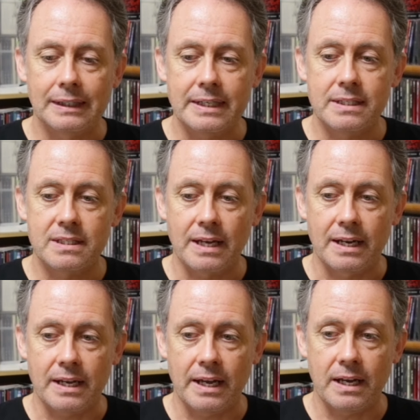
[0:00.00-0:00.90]
is
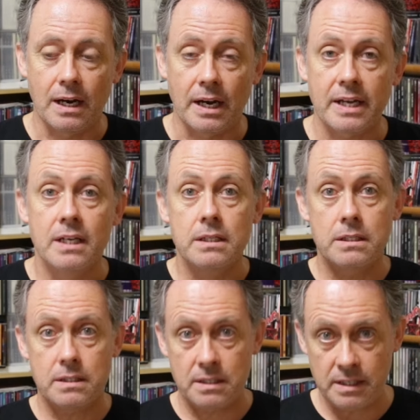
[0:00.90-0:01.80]
that AI
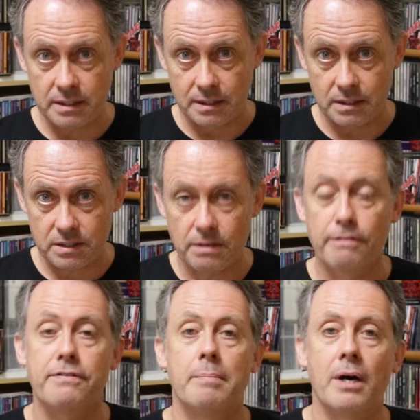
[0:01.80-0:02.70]
steals
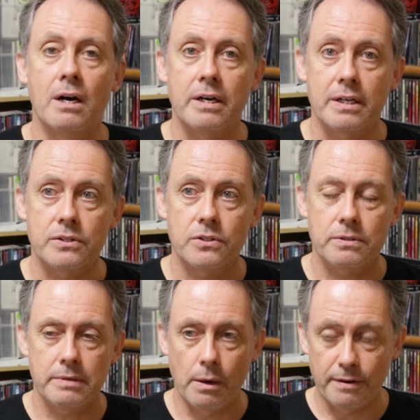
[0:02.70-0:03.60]
from
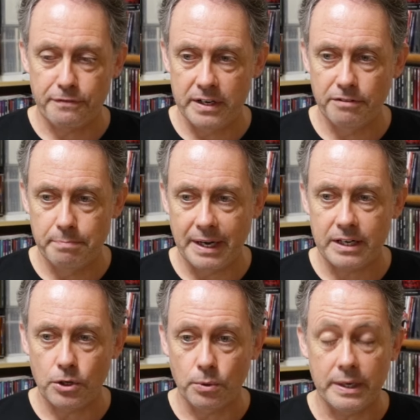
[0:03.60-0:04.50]
artists. Now, a friend of
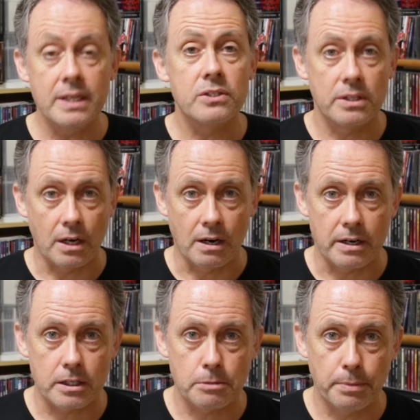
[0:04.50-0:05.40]
mine who is an
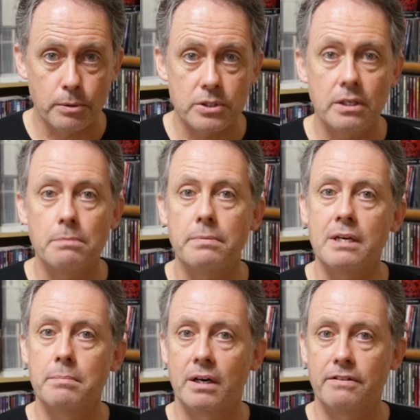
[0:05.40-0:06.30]
artist posted a
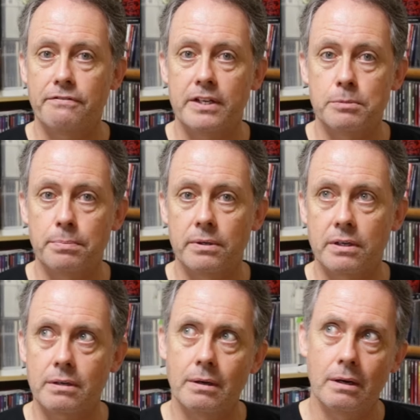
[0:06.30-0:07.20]
meme on Facebook
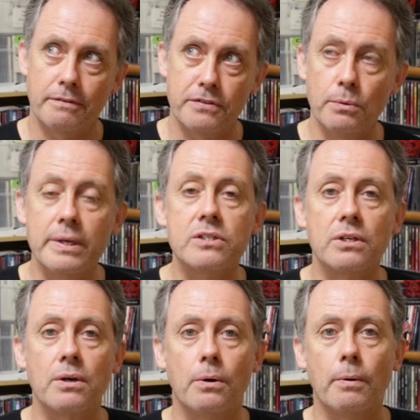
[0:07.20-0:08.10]
a few weeks
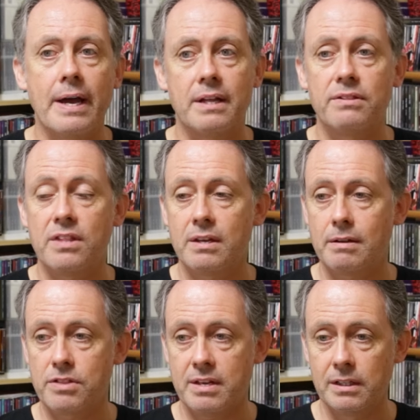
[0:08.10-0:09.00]
ago, and
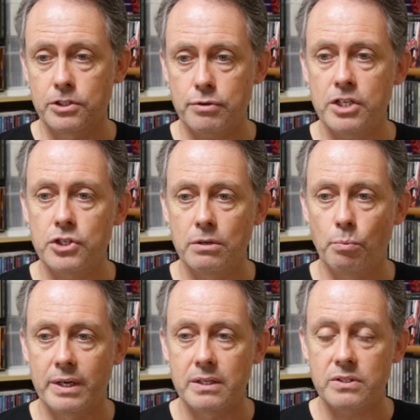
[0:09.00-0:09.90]
the illustration
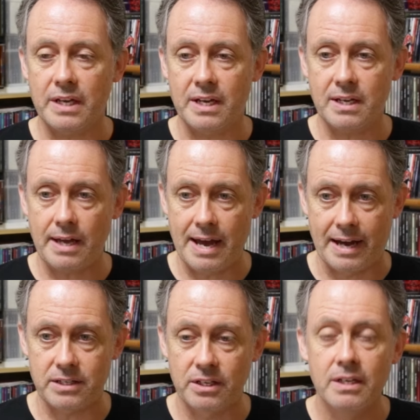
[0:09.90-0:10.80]
was a
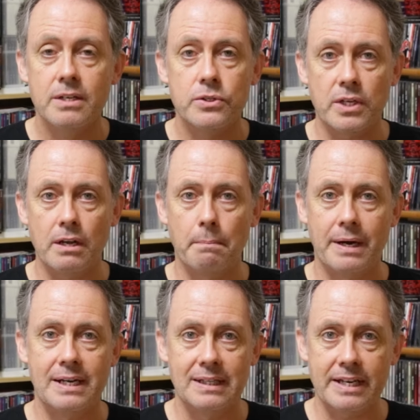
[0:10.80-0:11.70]
cat sitting
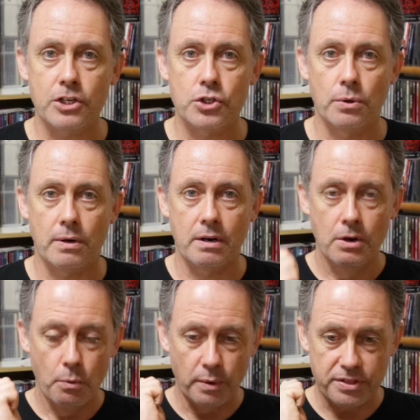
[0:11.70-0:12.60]
by a lake shore
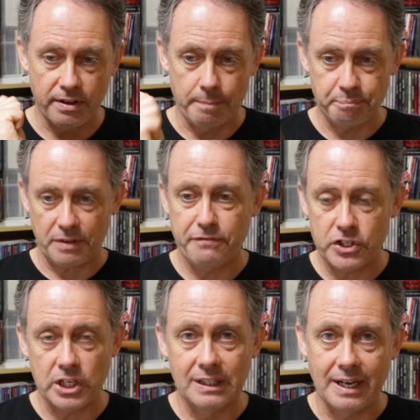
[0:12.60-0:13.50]
with a
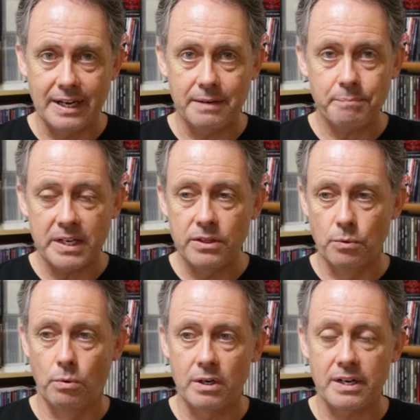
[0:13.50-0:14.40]
fishing line in
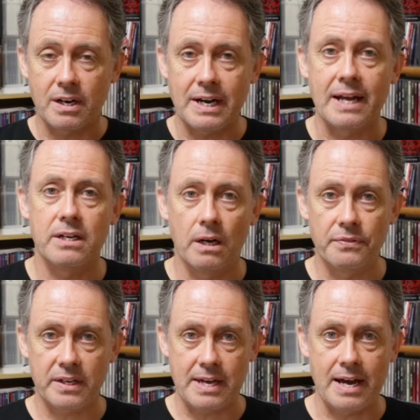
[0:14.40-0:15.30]
the water, and
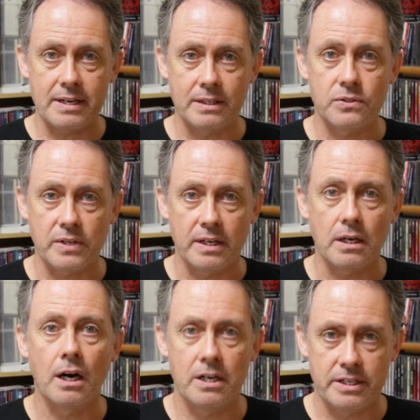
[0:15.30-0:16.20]
on the cat it said
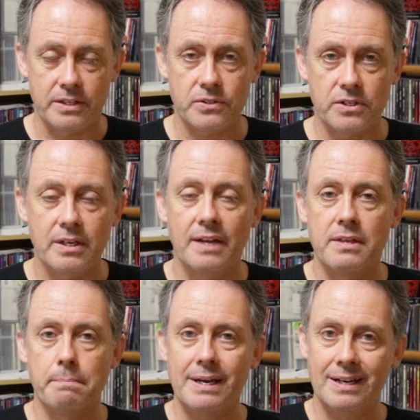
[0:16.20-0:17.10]
artist. And
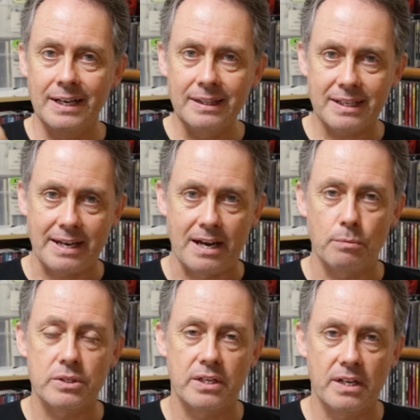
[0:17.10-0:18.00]
then behind the
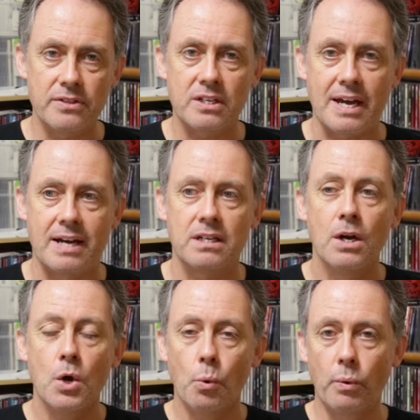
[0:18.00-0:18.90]
cat was another cat
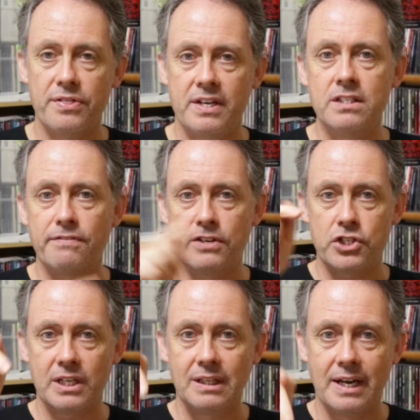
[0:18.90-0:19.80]
with its
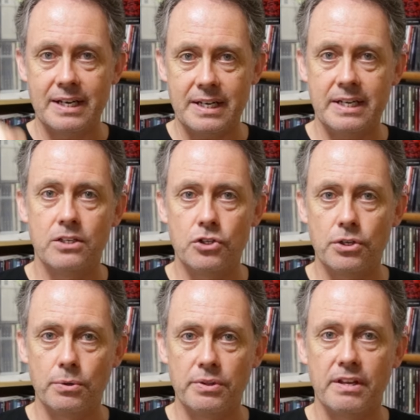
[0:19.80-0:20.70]
fishing line
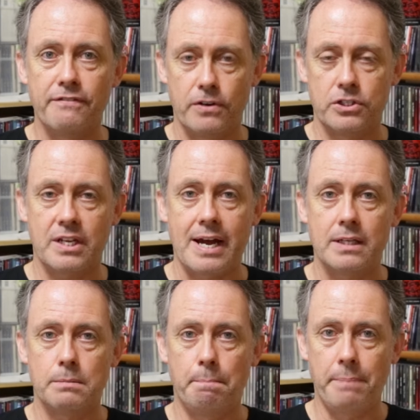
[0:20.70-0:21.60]
into the first
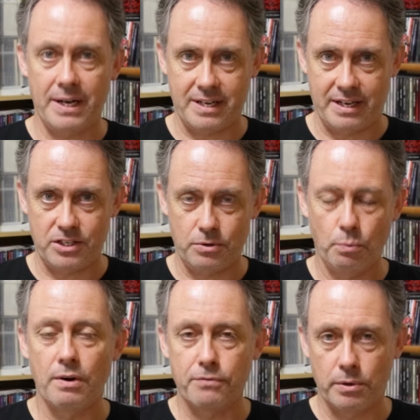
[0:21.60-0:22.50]
cat's bucket,
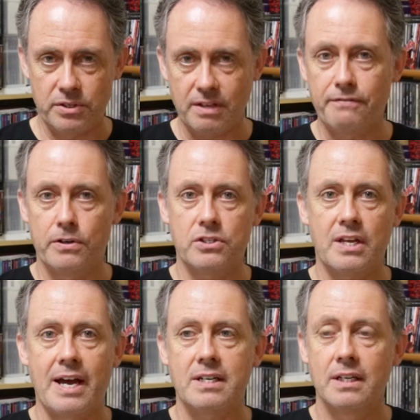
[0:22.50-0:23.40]
where of course the first
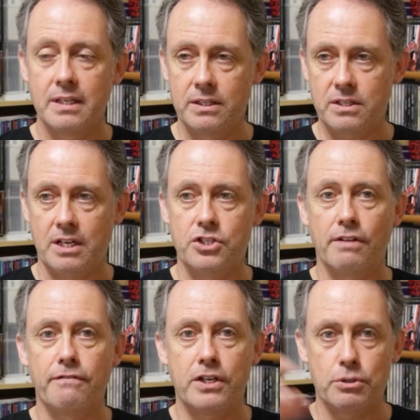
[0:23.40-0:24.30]
cat is
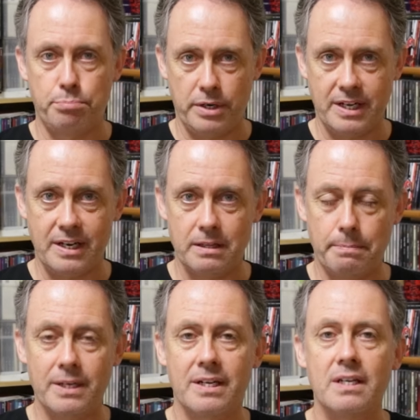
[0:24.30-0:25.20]
catching fish, putting it in the
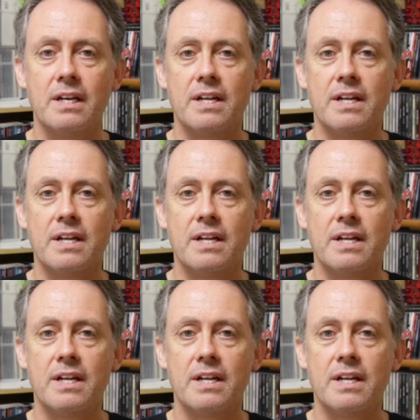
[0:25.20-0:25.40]
bucket.